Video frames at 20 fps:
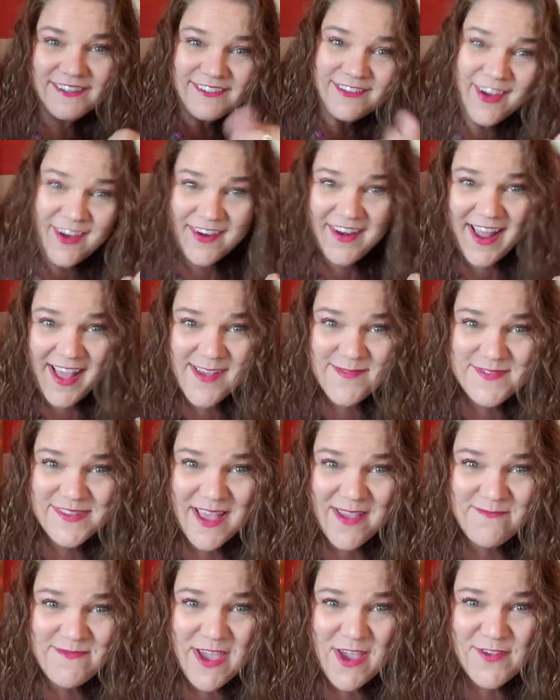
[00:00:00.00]
Turn up
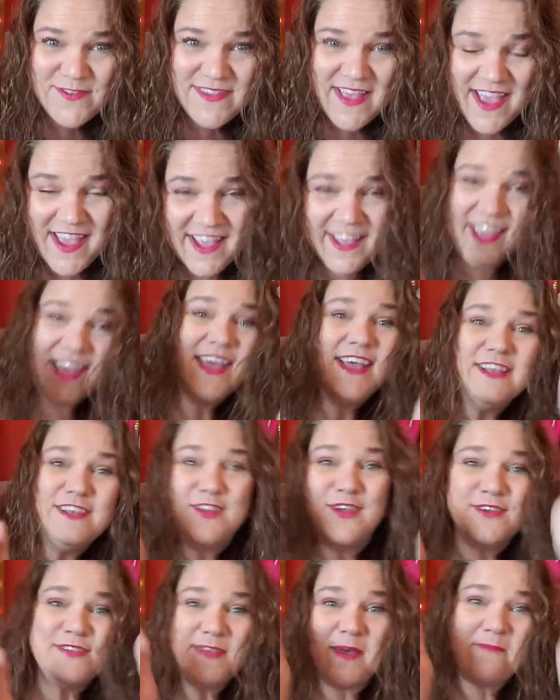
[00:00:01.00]
some music.
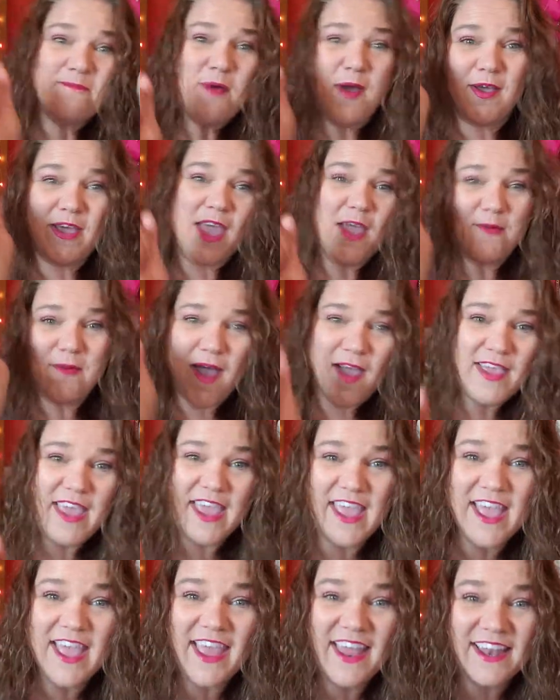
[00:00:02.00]
Do some
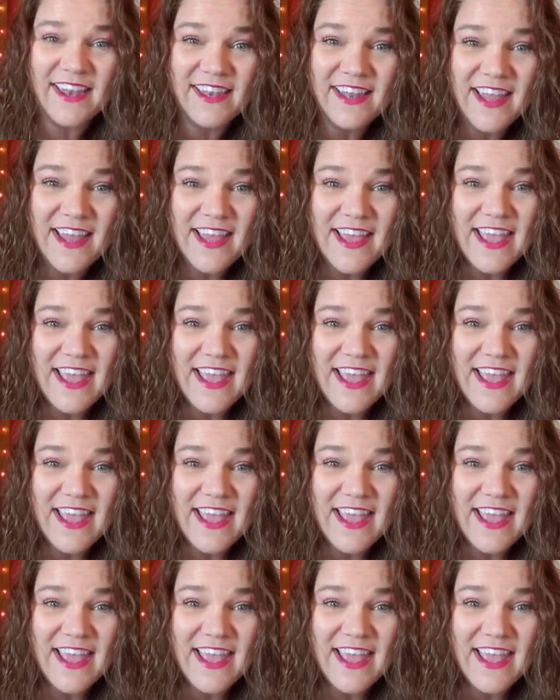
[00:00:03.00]
boogie-woogieing.